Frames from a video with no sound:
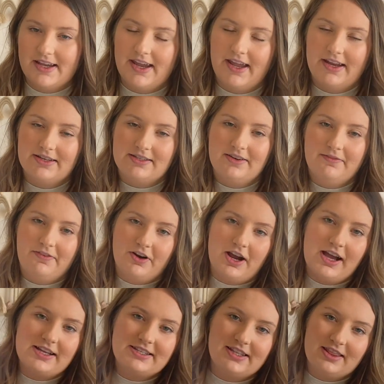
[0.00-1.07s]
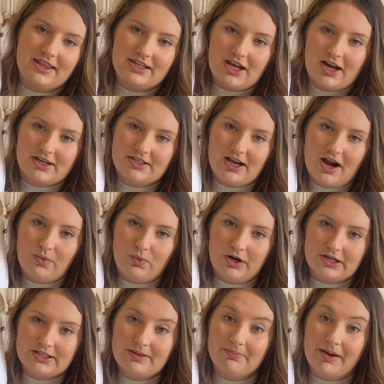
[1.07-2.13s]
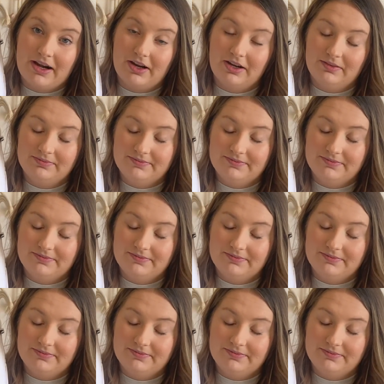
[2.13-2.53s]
And for us, the DockTot works better.